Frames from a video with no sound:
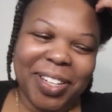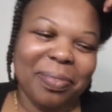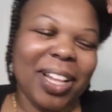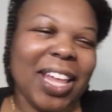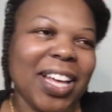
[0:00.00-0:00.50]

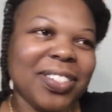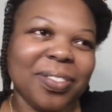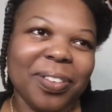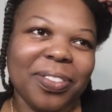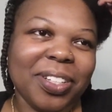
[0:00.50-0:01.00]
My last
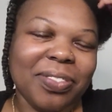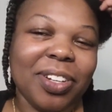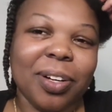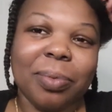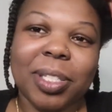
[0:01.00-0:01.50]
story for this
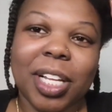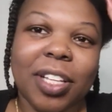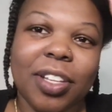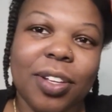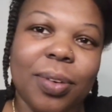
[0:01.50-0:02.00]
video will be
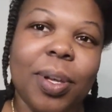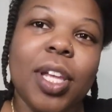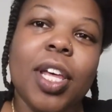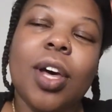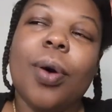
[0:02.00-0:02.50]
telling you
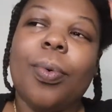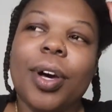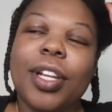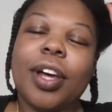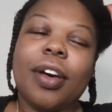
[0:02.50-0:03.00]

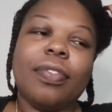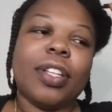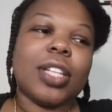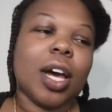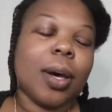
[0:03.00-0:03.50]
one of the
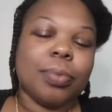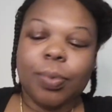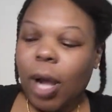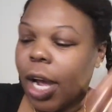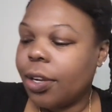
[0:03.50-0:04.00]
times
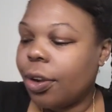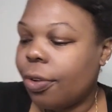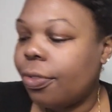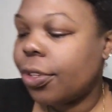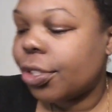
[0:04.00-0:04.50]
where I know for